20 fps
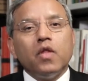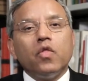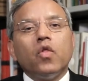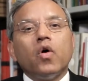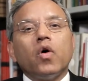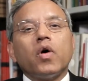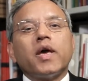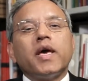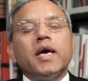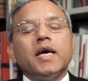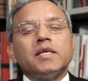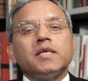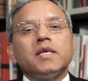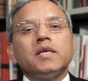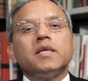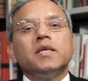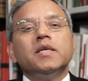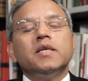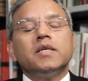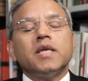The
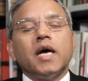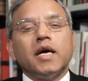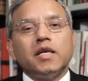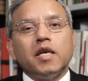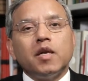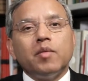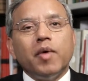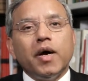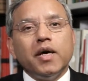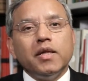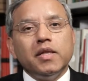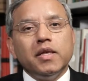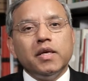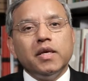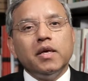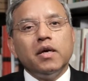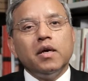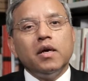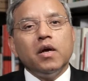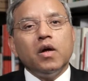cases decided by
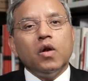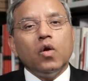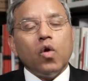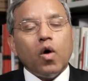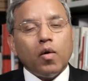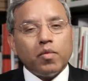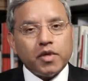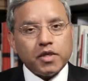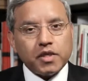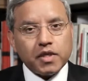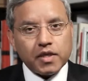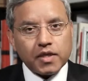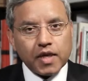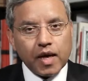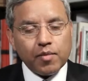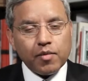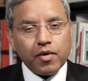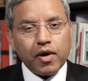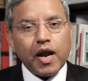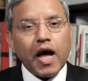the Law of the Sea
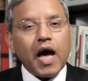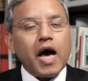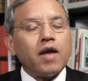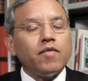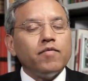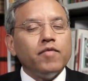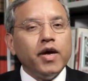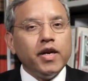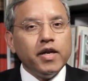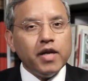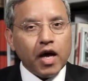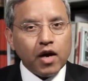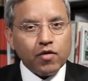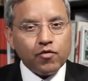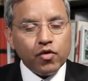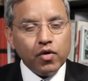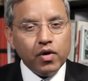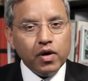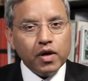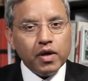Tribunal are very
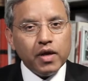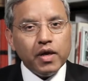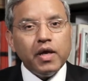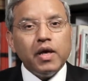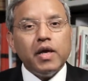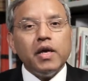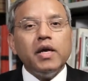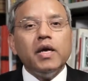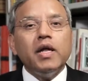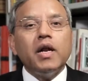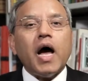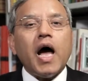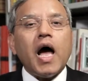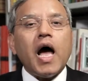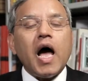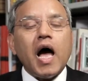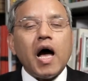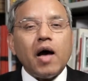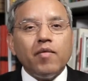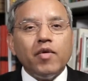helpful in
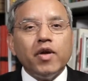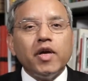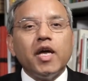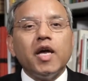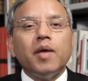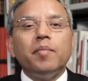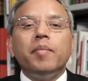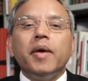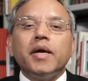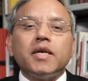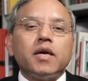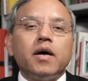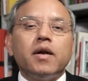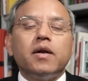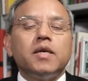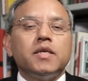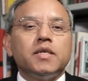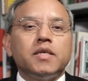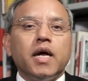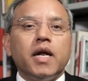having a better
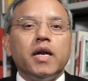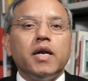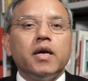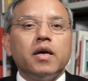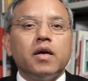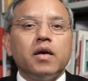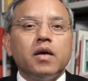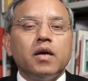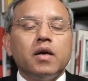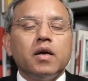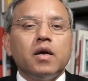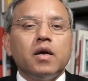understanding